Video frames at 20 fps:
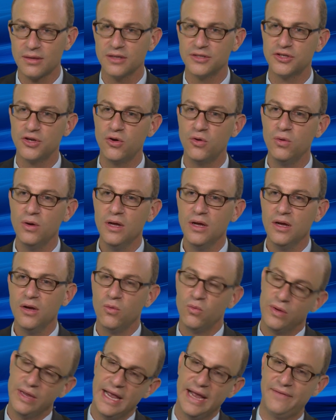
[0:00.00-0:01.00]
So
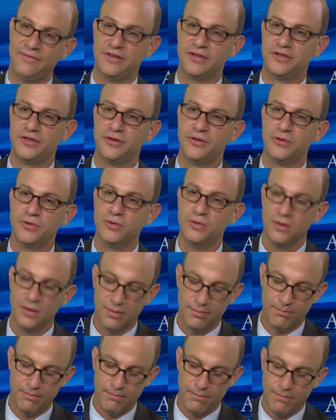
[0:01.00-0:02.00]
we have to do
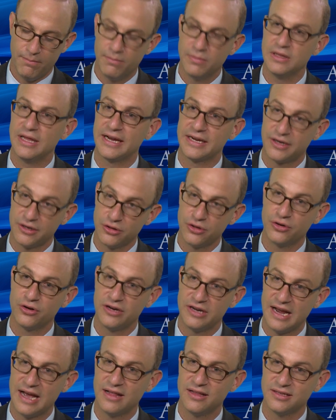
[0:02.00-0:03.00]
molecular
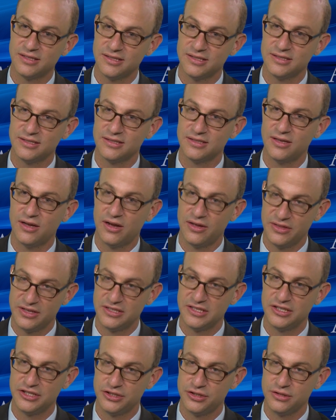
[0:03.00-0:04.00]
analysis on the
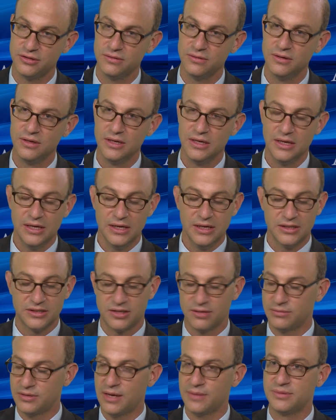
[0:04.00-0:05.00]
tissue.
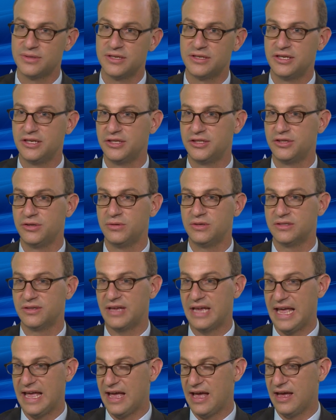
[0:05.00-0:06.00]
Sometimes the tissue is
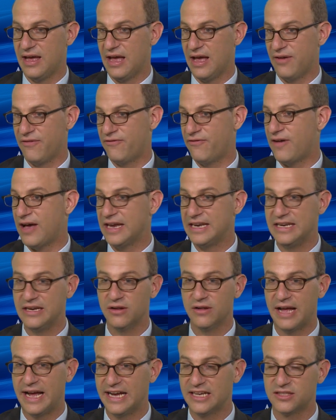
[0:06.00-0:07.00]
a, a, fine
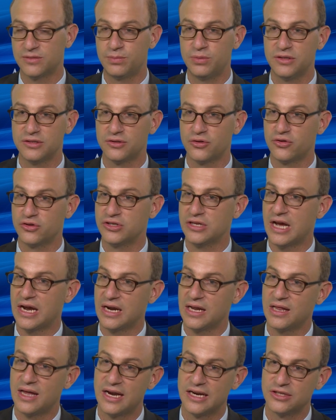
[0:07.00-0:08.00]
needle aspirate, so there's
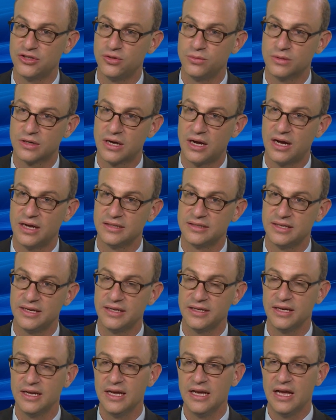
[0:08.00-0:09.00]
not a lot of tumor
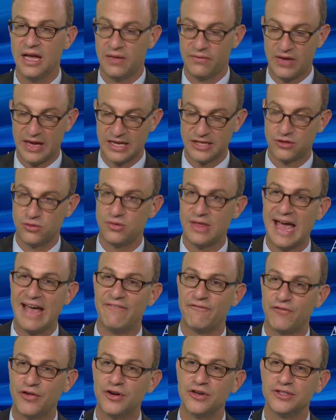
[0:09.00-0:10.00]
content. I've got to do
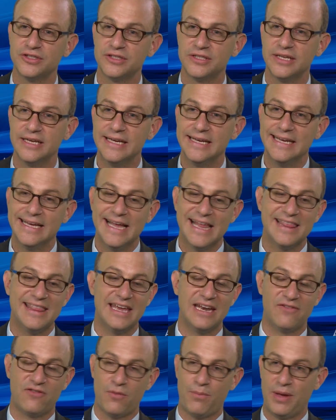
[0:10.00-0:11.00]
that first.
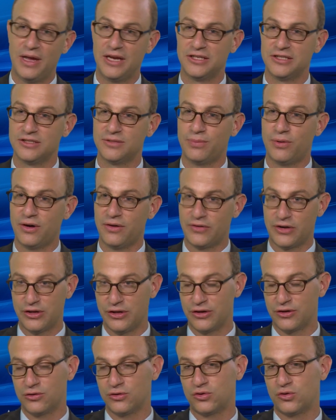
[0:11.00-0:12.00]
Then if a patient's part of a
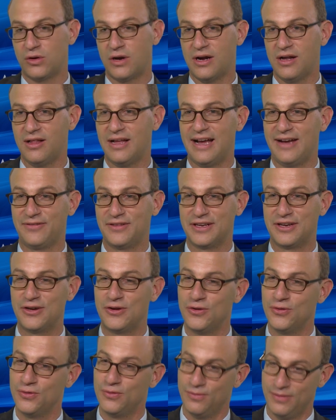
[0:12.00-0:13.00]
clinical trial, I have to
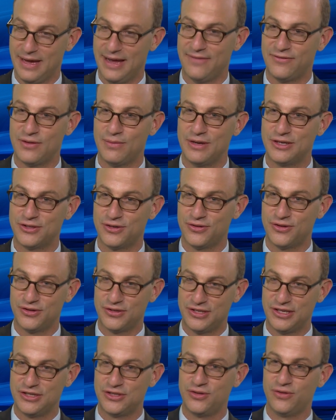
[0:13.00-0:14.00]
go, I have to make sure there's
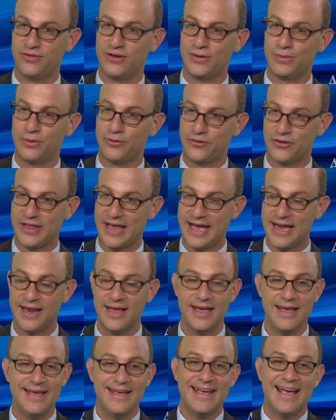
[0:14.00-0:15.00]
tissue available for that.
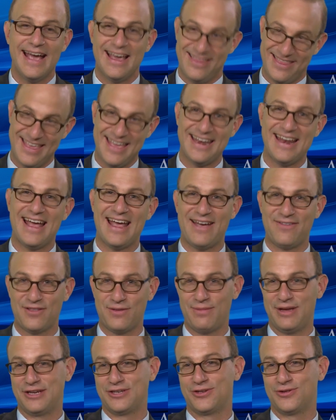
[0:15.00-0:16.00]
And then I have
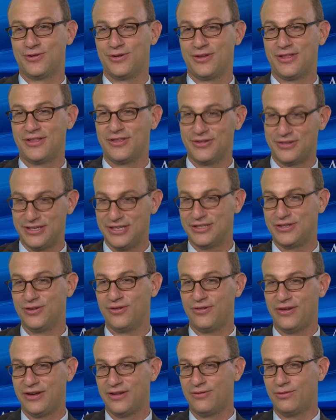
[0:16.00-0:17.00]
to make sure that there's tissue
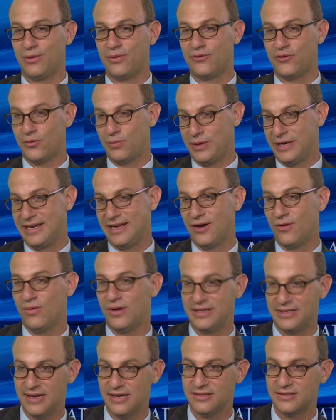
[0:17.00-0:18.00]
available for
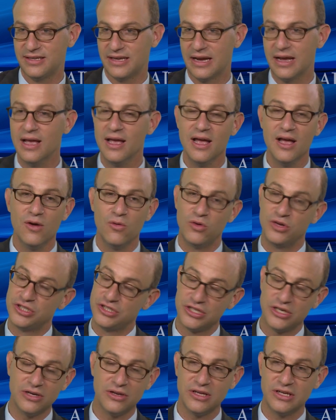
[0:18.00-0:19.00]
PD-L1 testing, which
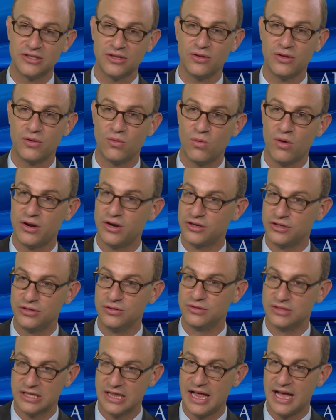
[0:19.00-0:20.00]
generally is only one or
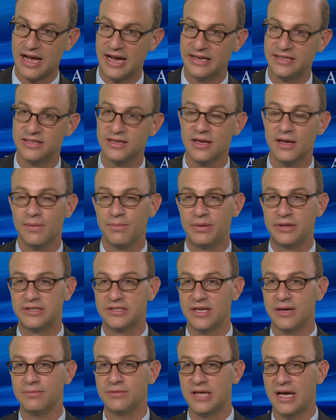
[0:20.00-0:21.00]
two slides, but
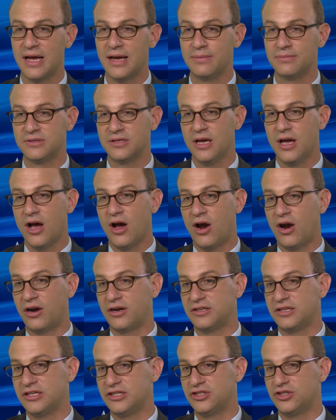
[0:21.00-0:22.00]
sometimes our
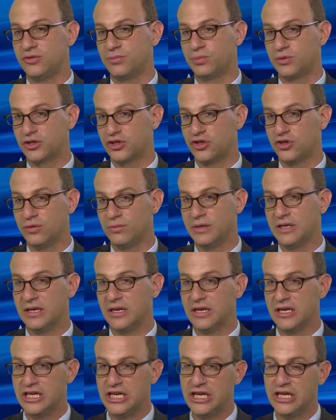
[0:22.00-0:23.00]
tissue procurement
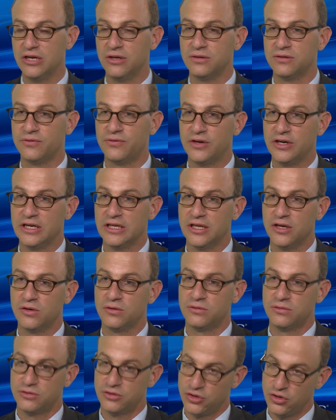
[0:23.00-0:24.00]
yields very
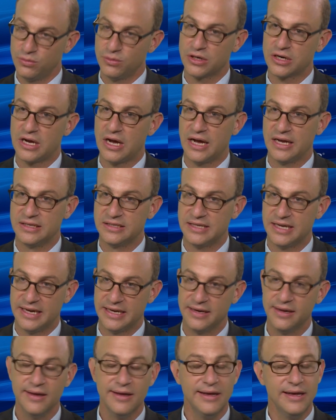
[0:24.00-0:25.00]
low tumor
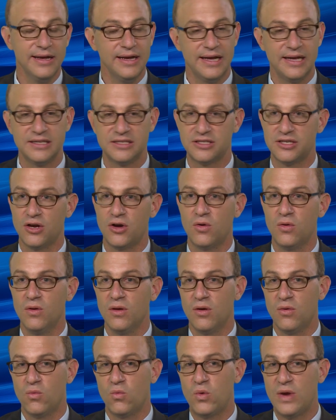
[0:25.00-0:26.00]
content. And so
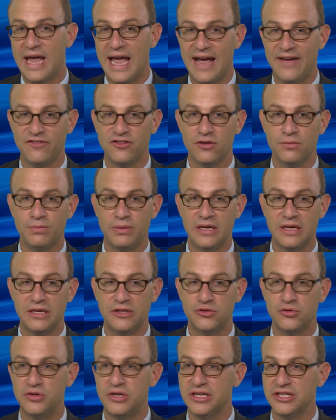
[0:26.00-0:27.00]
we have to be
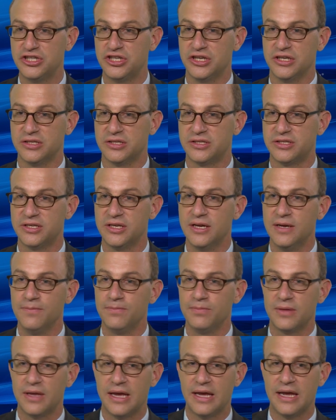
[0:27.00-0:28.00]
judicious
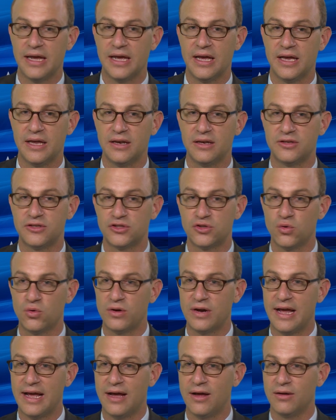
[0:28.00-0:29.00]
and
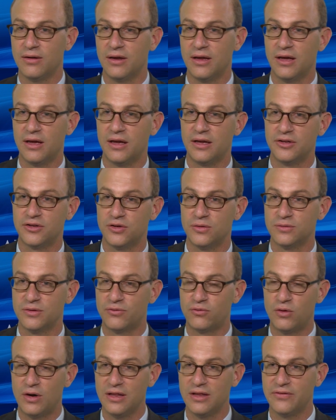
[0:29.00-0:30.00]
sort out uh, in terms
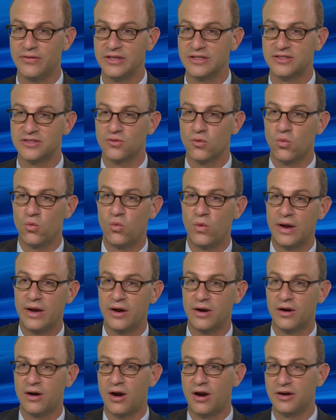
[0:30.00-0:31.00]
of relevance
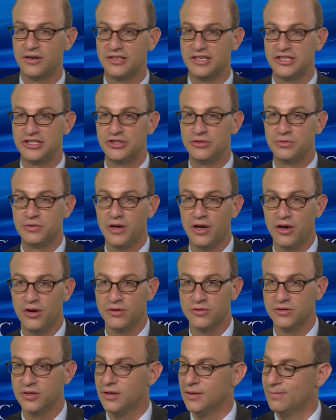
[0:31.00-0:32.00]
where our tissue
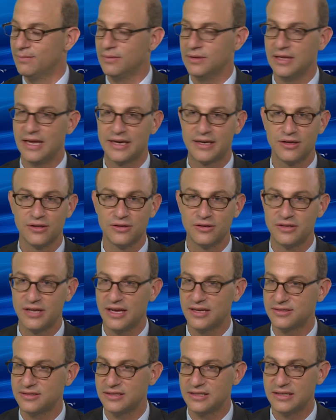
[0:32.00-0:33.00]
goes. Molecular
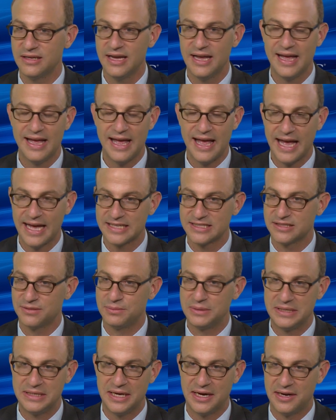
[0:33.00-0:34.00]
testing has to
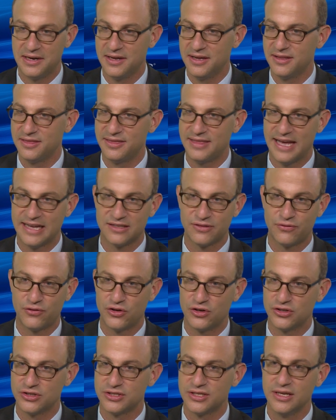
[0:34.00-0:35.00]
be done. That's
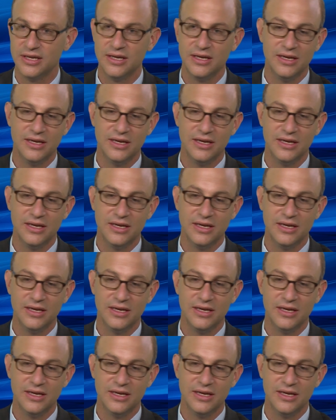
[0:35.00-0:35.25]
first.